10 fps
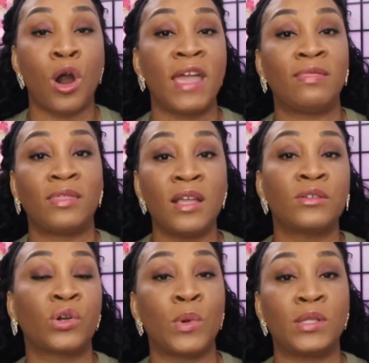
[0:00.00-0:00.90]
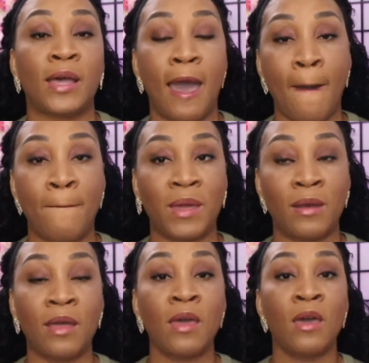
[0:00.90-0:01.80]
and things are going to
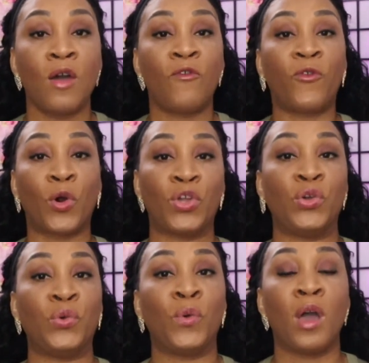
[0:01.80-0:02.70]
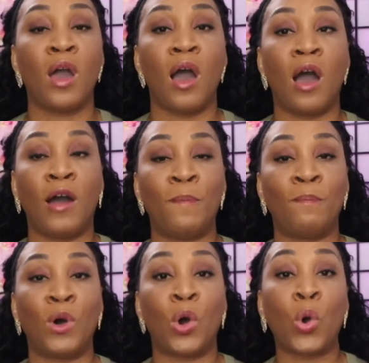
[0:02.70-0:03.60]
happen for you
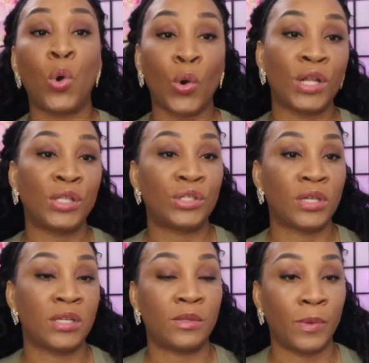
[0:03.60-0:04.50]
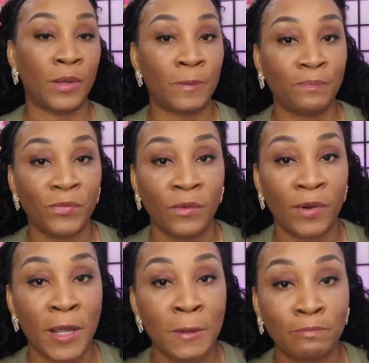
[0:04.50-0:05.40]
according to his will, right?